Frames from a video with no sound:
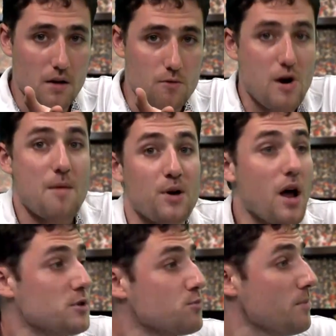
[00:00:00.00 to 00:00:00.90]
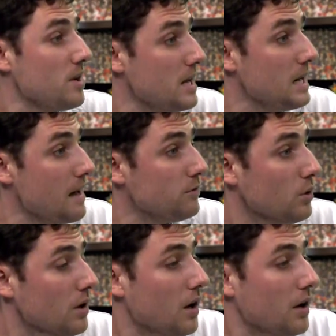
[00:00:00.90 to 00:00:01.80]
ramp it up to Premier League level.
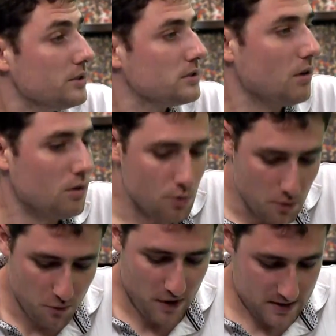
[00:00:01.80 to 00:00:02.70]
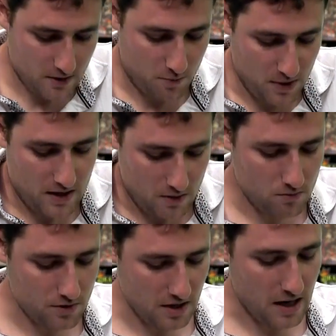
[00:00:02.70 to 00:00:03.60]
So this could be,
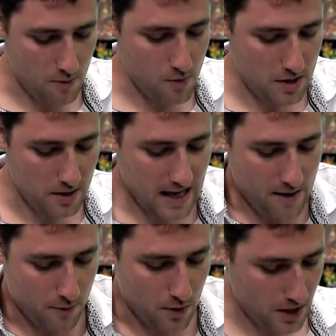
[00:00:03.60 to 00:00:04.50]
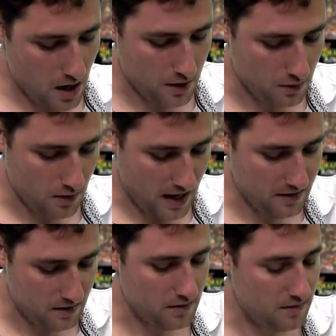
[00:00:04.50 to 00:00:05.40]
once again, a really good game for Lukaku.
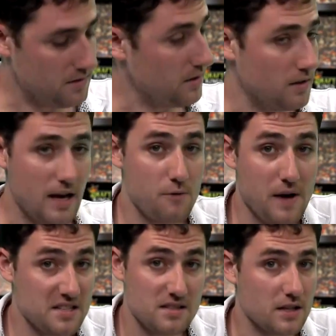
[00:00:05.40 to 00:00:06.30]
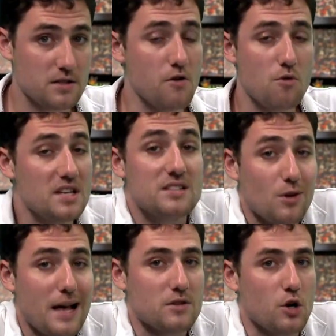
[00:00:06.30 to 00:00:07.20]
And at 8,600, he
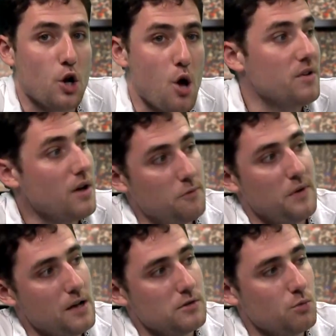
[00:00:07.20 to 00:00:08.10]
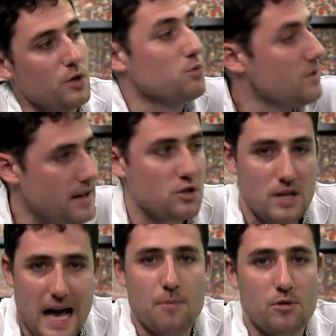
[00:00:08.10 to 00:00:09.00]
still hasn't gone over 9,000, which will
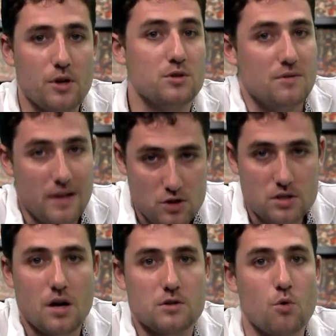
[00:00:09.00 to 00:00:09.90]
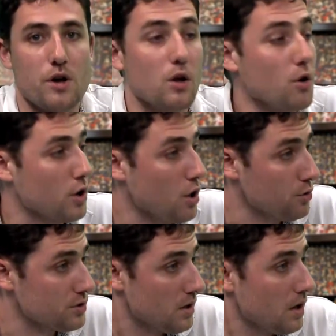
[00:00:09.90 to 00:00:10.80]
eventually happen because he'll eventually start scoring a lot of
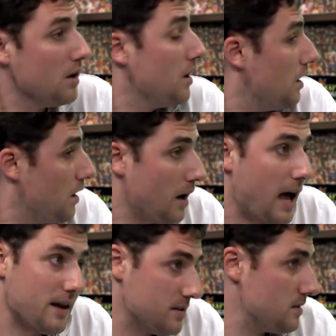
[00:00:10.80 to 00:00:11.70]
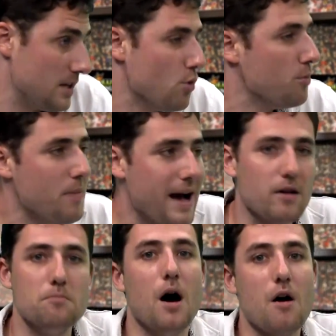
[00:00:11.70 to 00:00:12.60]
goals. And he will be back
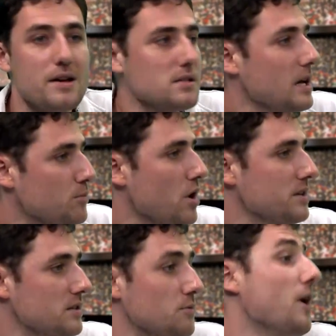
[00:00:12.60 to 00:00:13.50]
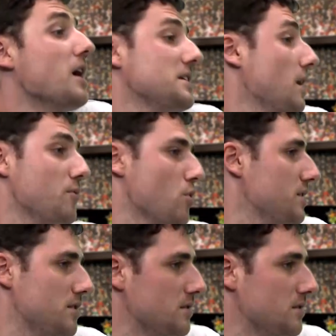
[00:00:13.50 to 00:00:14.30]
at Mahrez-like prices, Vardy-like prices.